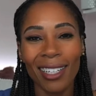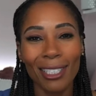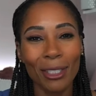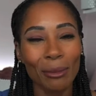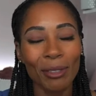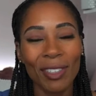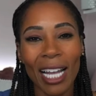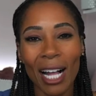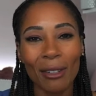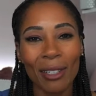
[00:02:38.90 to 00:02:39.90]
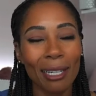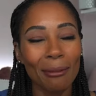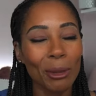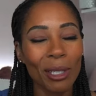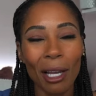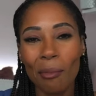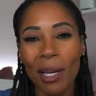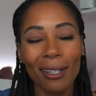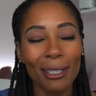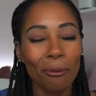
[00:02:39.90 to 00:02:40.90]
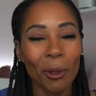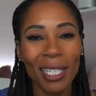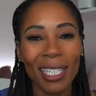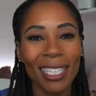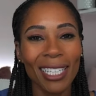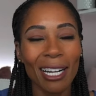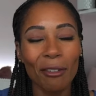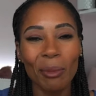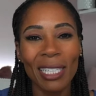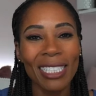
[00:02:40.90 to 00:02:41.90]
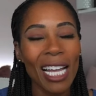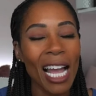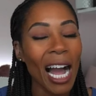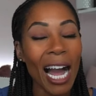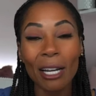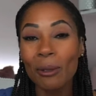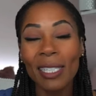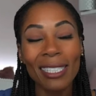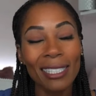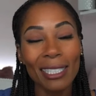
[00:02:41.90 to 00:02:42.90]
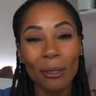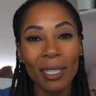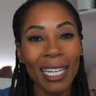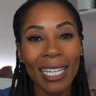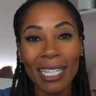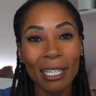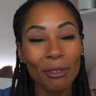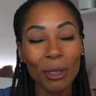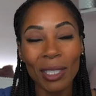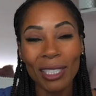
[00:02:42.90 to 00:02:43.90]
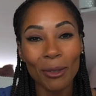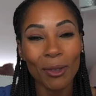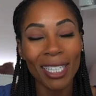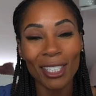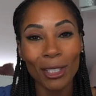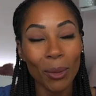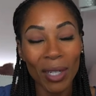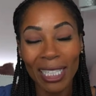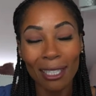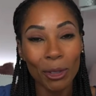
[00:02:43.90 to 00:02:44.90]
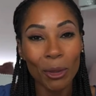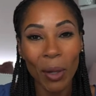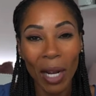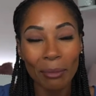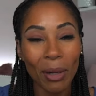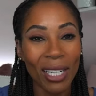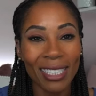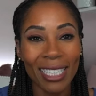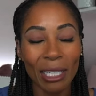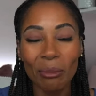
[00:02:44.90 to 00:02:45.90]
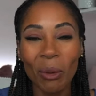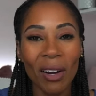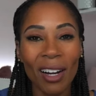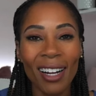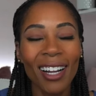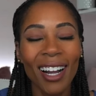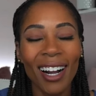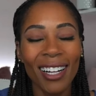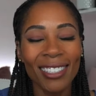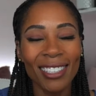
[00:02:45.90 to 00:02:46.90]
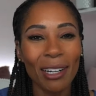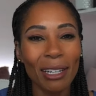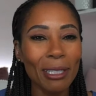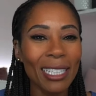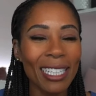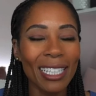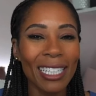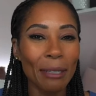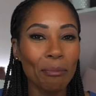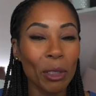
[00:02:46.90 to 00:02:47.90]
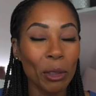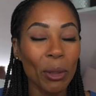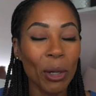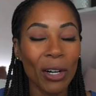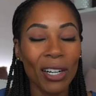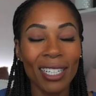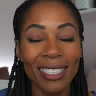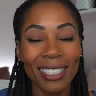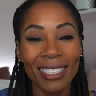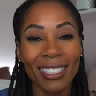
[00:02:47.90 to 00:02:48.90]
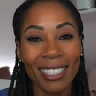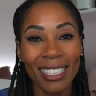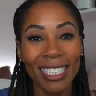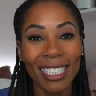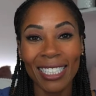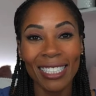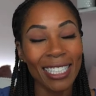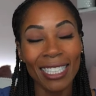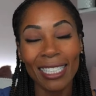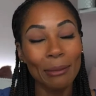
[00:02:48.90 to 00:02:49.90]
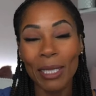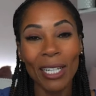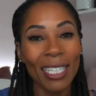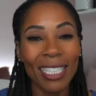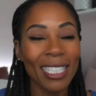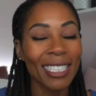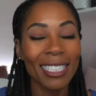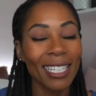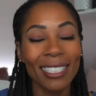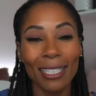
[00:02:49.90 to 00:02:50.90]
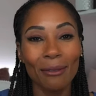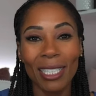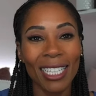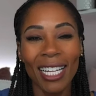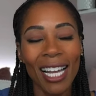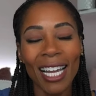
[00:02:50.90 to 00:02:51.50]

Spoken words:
in terms of salary. I'm doing a lot better than working in the government. I don't need to deal with any of you insurrectionists or any of you crackpots anymore. So I really think that Bill Barr essentially he's beyond it. He's not dealing with it.